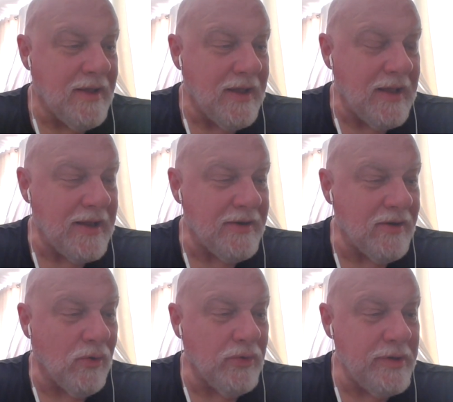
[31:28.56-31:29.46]
and
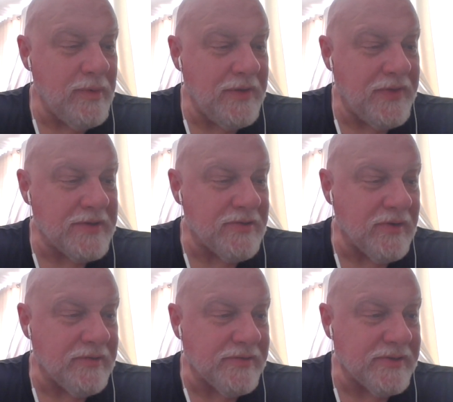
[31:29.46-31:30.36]
only read things you're
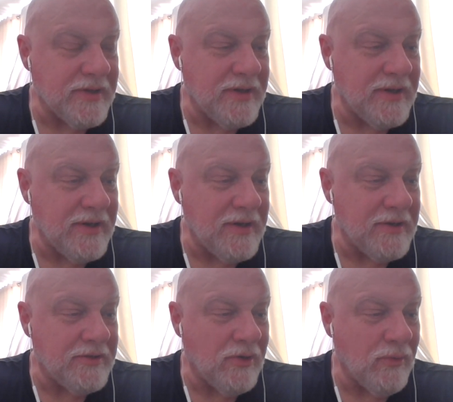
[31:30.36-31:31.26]
interested
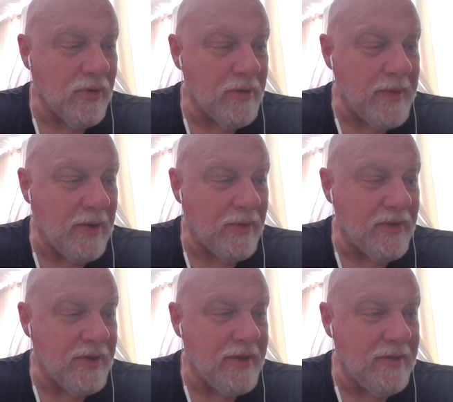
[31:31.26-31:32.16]
in. Don't worry about
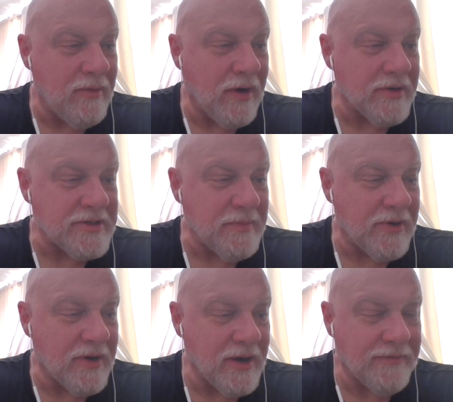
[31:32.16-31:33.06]
whether you are
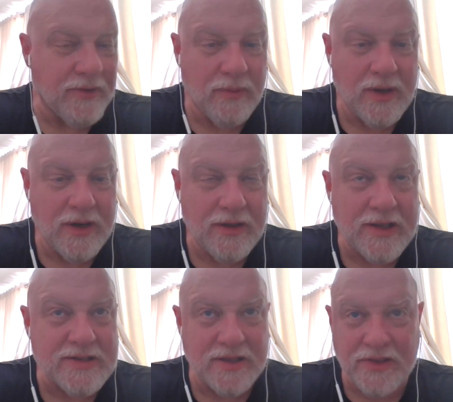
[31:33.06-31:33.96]
smart enough to read it.
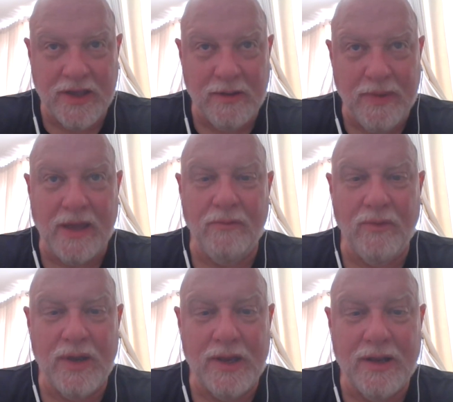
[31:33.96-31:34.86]
That's the thing about
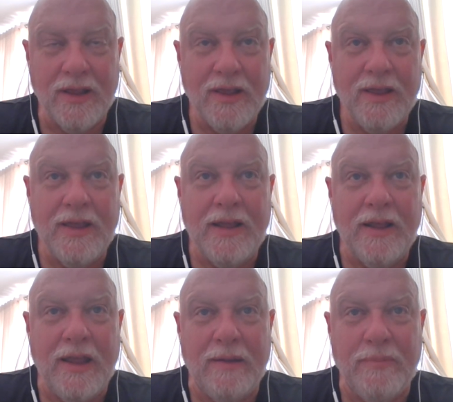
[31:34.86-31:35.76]
reading
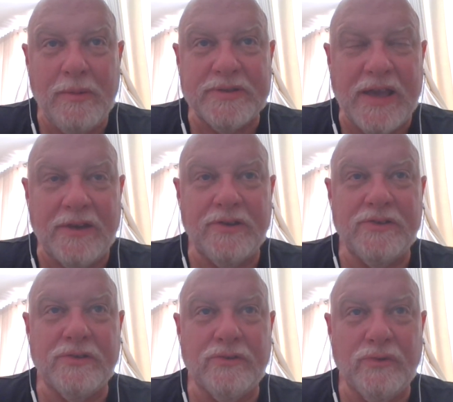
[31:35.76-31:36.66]
and people's
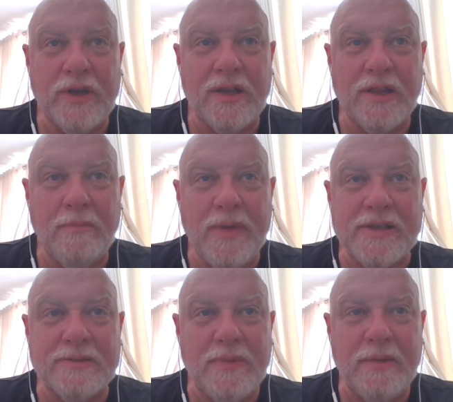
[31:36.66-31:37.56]
attitudes towards reading that
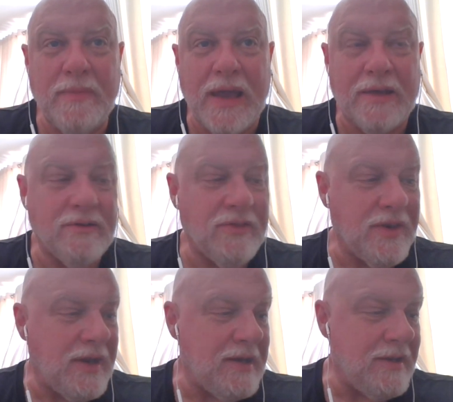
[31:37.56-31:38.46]
makes me madder
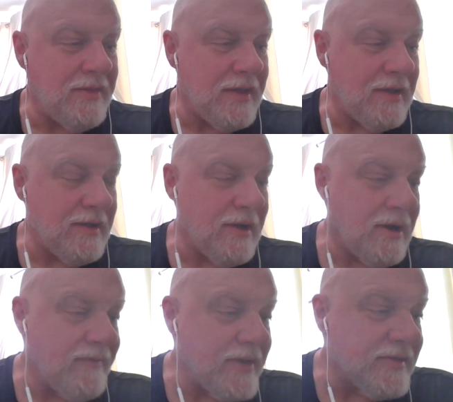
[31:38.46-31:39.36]
than anything,
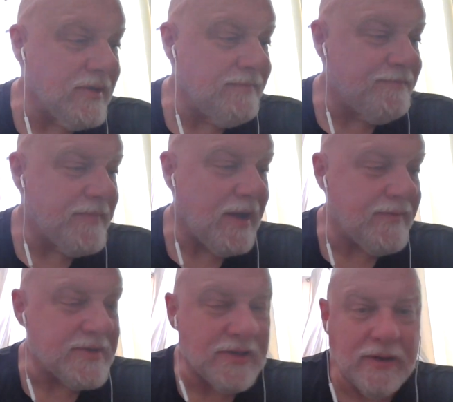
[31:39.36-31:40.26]
obviously.
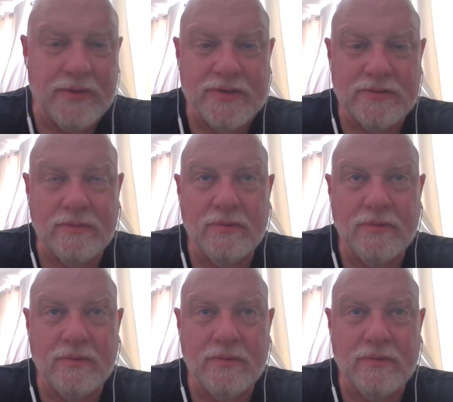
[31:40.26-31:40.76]
Obviously, I was